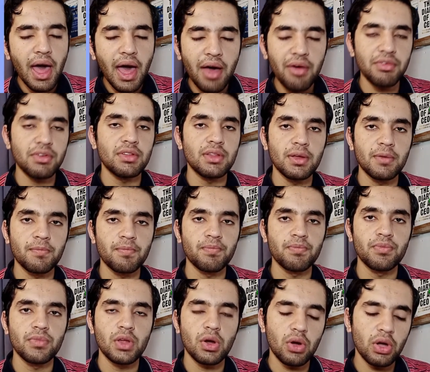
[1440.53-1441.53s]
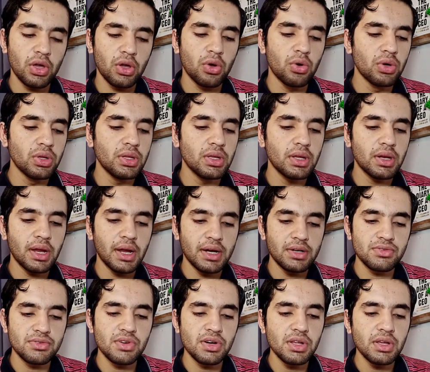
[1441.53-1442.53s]
everything. Okay, go there
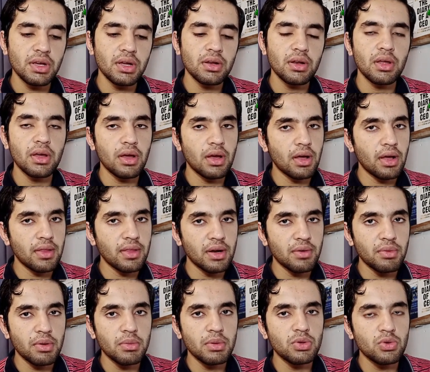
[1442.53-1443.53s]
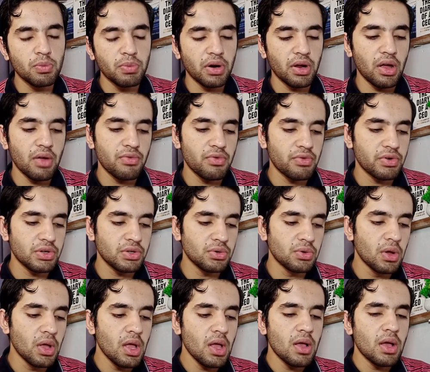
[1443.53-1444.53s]
and study it. That will be super helpful for
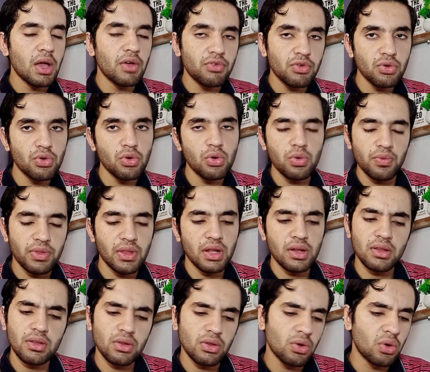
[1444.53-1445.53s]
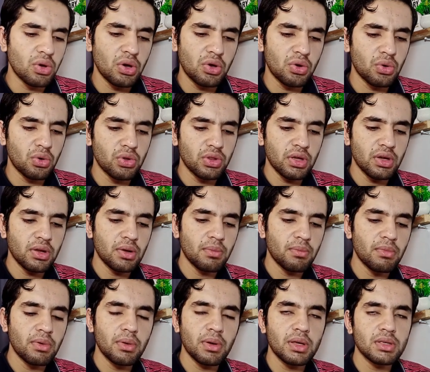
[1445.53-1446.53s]
you. If you know, then no need to go there,
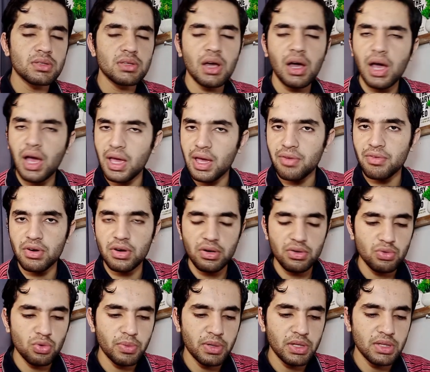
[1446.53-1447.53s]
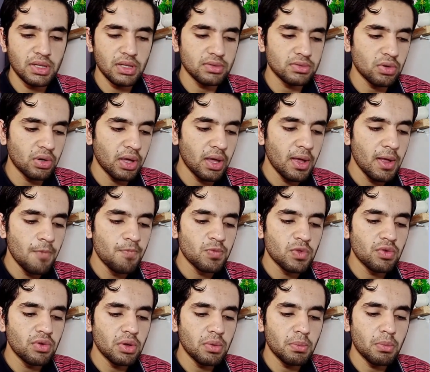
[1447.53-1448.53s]
because I have written so many things. Okay,
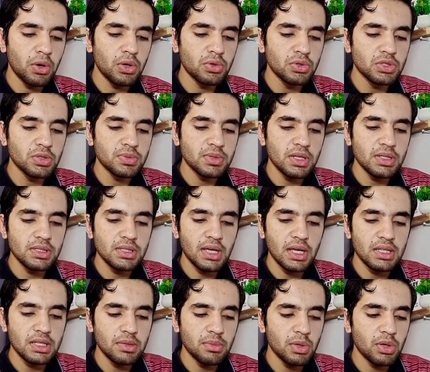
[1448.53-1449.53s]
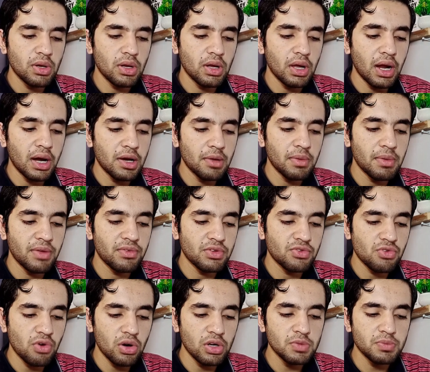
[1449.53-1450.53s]
molecular substance in gaseous atom have the
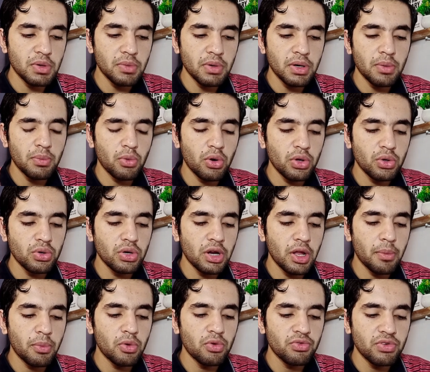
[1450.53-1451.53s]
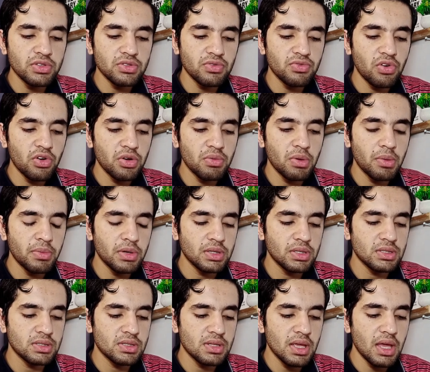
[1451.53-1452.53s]
strongest permanent molecular dipole. First of all, remember
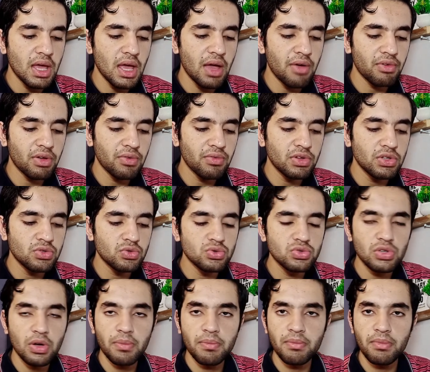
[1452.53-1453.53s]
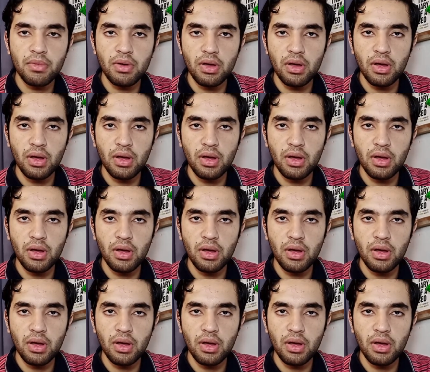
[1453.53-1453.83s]
this. They have given you some